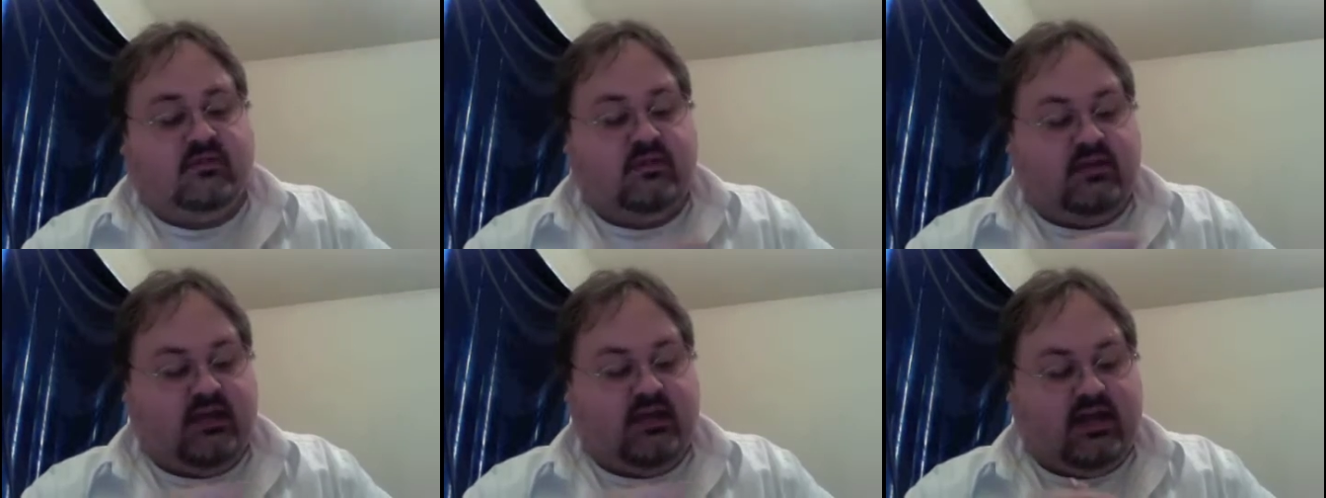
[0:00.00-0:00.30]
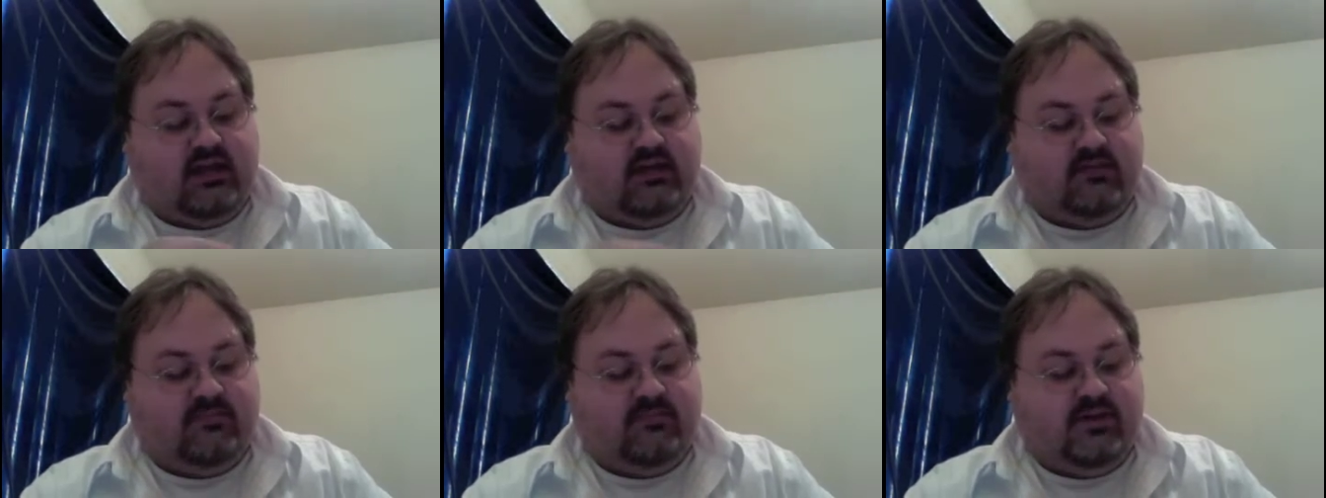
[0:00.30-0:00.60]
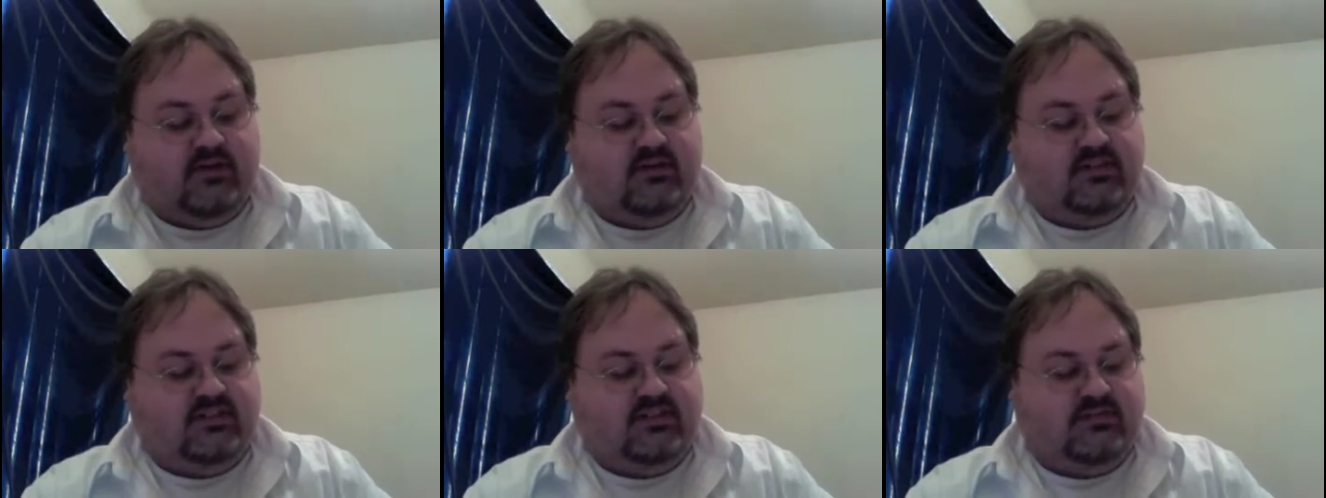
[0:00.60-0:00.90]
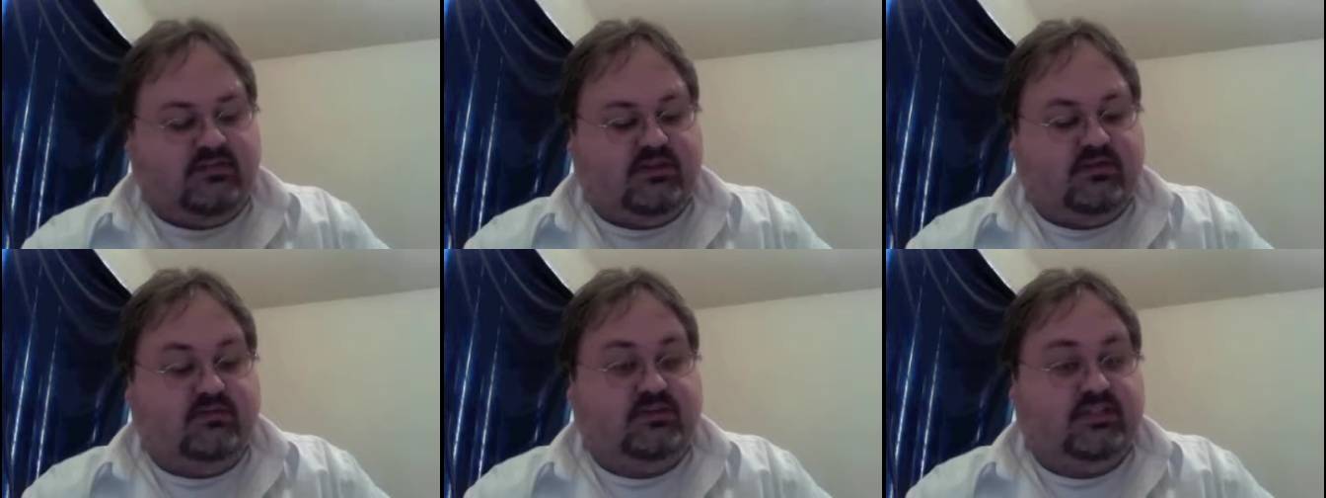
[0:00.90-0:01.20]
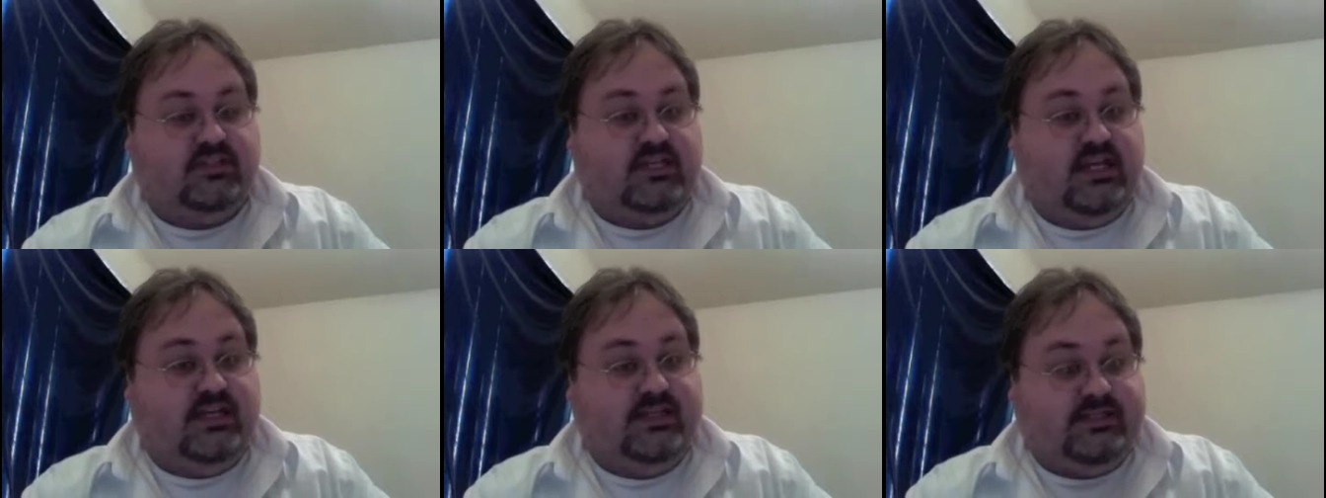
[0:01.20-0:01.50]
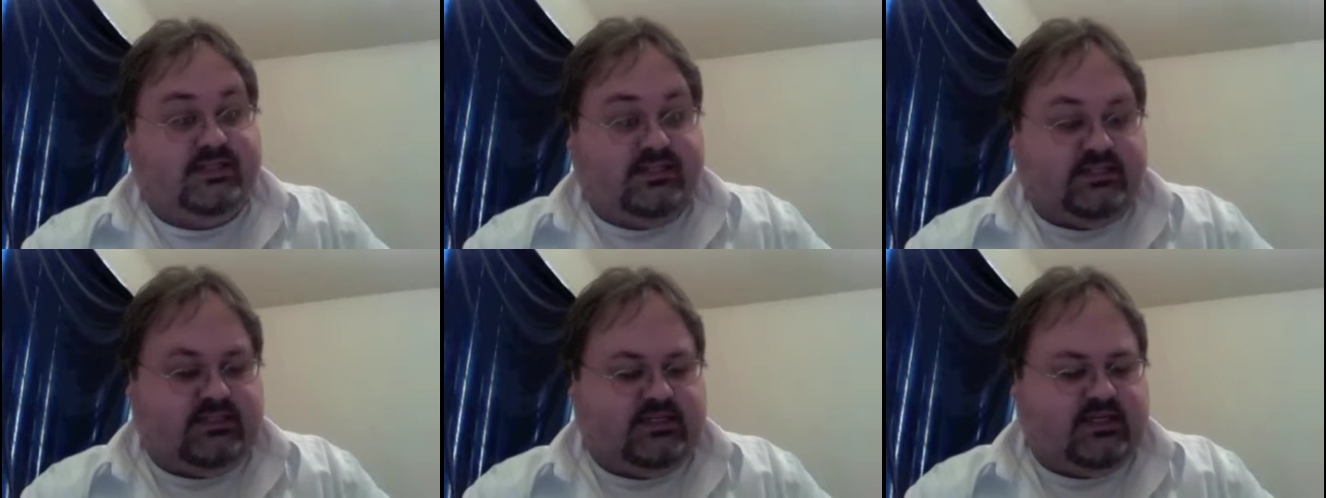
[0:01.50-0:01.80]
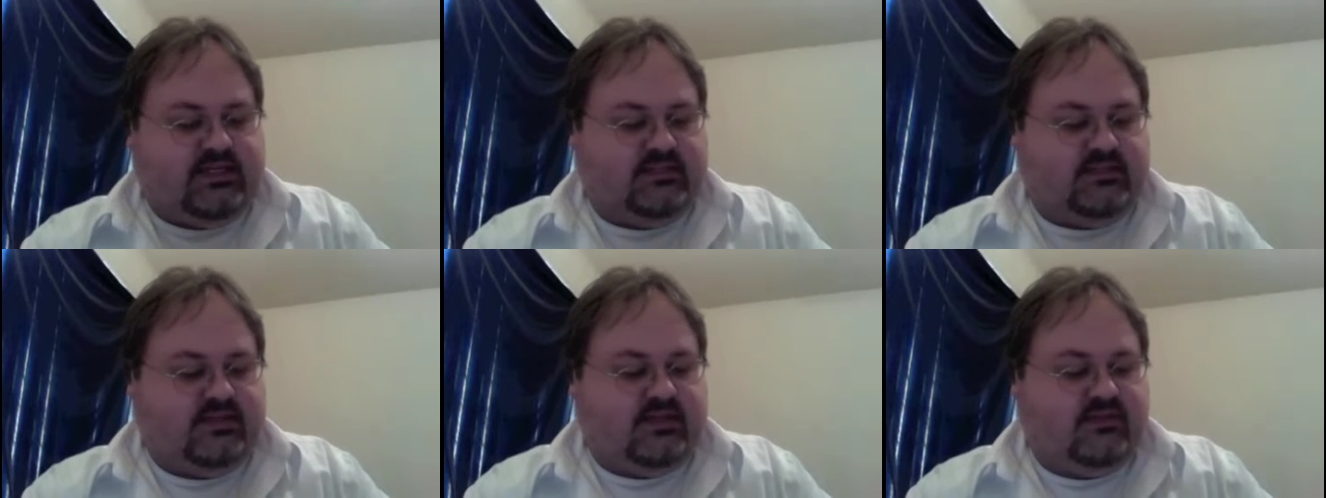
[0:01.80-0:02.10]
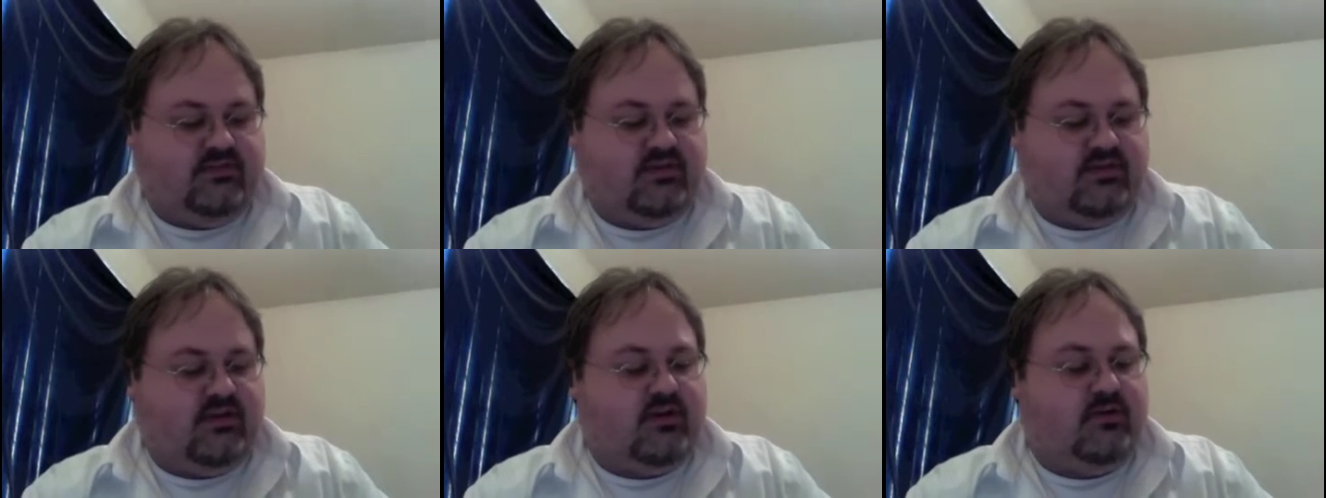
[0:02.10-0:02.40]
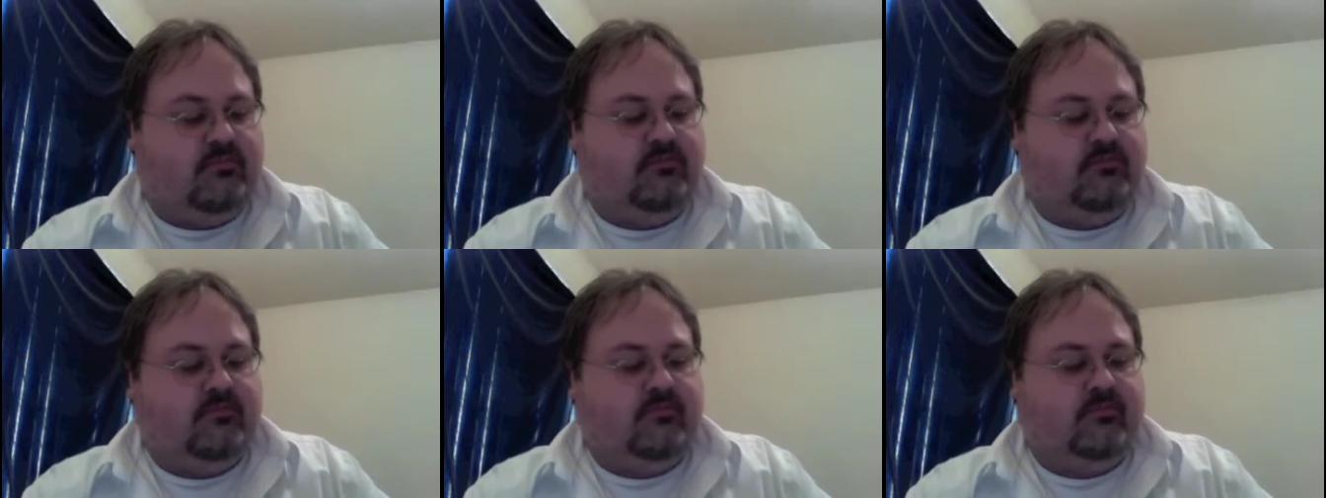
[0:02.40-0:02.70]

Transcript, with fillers: Not compared to some of those nineties sets out there.